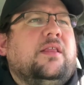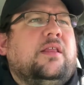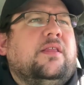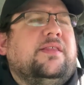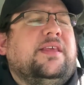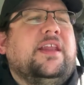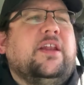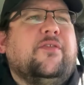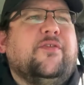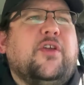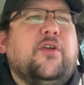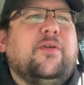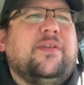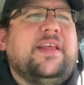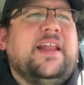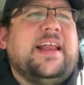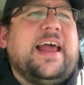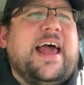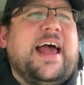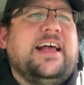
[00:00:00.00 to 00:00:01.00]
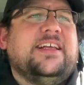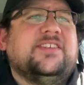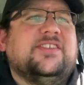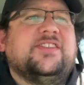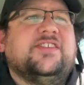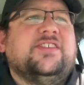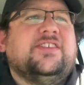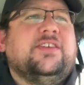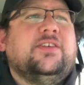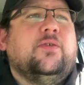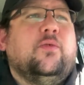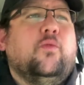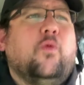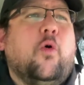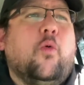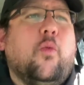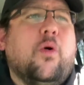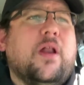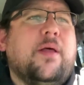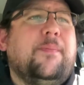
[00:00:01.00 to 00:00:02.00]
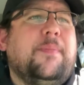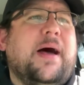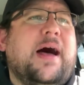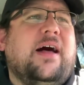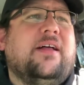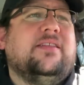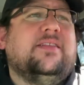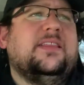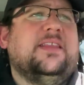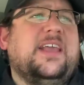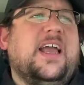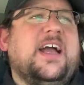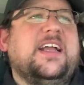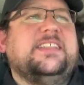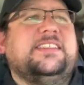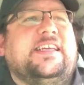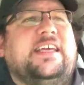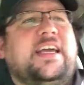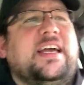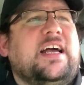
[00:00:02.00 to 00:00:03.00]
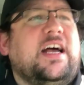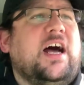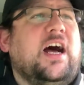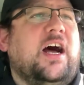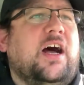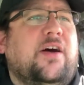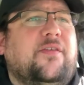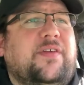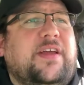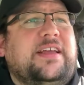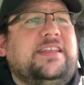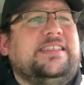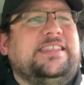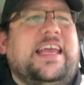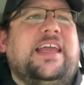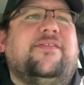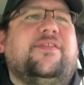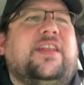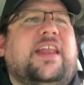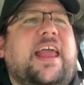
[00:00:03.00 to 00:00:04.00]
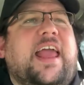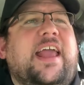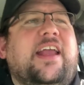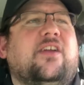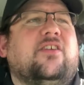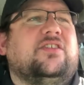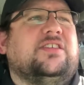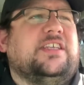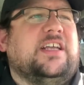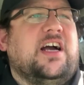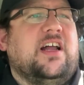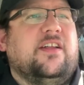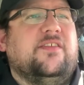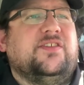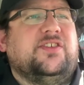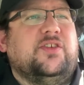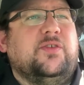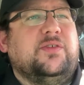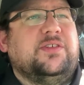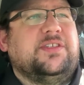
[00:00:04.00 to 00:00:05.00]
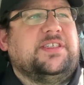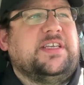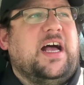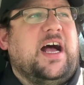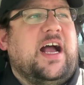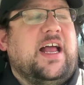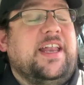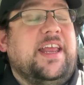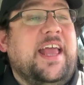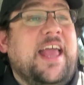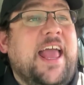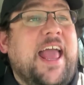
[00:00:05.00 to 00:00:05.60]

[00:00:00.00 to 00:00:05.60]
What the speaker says: The interviewer then asks, well, what about the idea of a David Ayer's cut of Suicide?